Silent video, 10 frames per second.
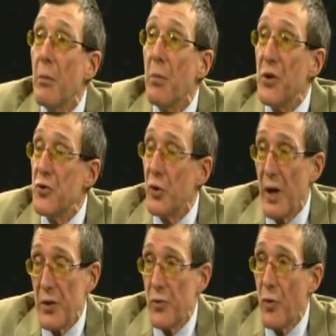but you
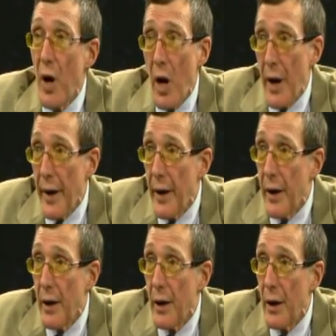can try.
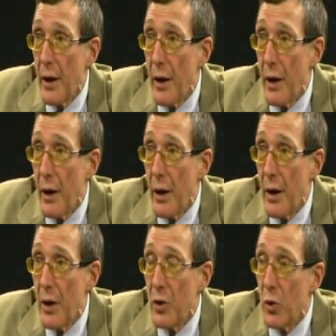
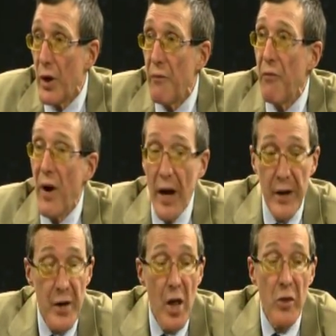You can find